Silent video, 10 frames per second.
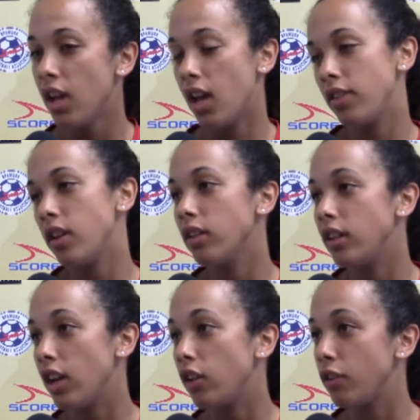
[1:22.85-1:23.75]
At the end of the
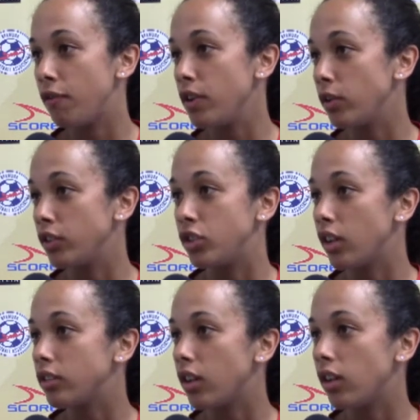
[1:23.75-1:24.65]
day, on the field, it's
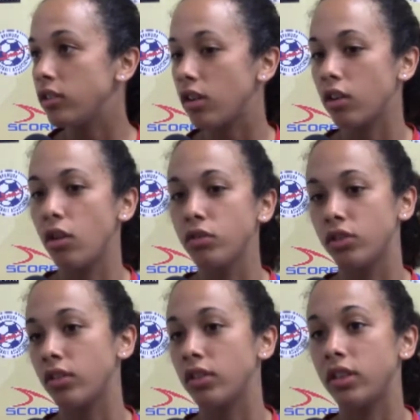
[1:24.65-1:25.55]
just us. Our coach is
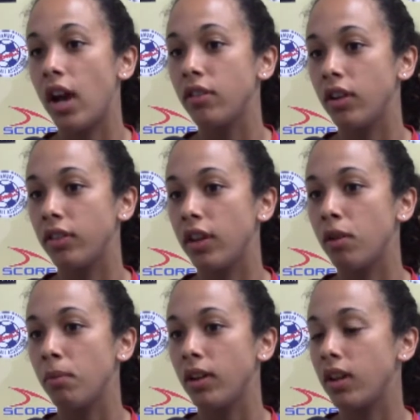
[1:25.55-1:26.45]
on the side right
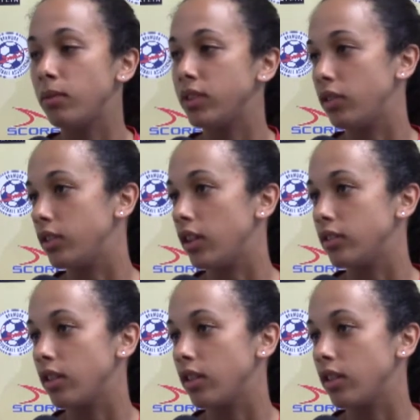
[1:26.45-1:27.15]
there, but it comes down to us.